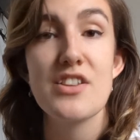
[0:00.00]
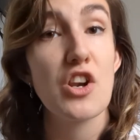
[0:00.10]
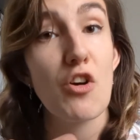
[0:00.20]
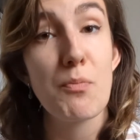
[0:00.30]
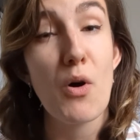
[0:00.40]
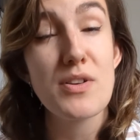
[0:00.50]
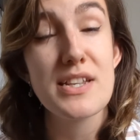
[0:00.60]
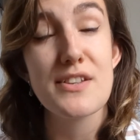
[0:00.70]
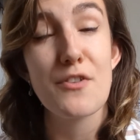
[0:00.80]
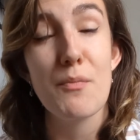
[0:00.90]
a lot of
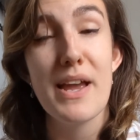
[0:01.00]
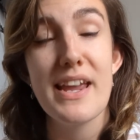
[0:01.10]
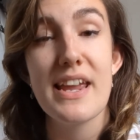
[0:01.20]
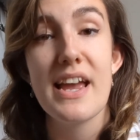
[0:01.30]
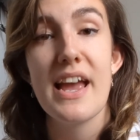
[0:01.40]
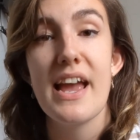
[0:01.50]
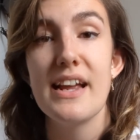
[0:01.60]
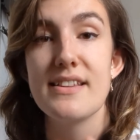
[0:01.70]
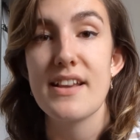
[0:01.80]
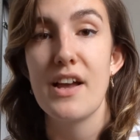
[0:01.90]
boxes for me in
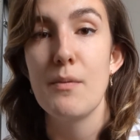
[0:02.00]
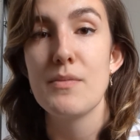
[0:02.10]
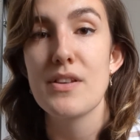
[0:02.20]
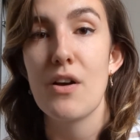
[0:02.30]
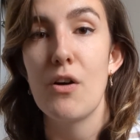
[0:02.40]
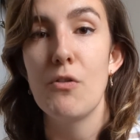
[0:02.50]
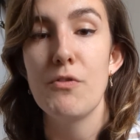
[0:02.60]
terms of,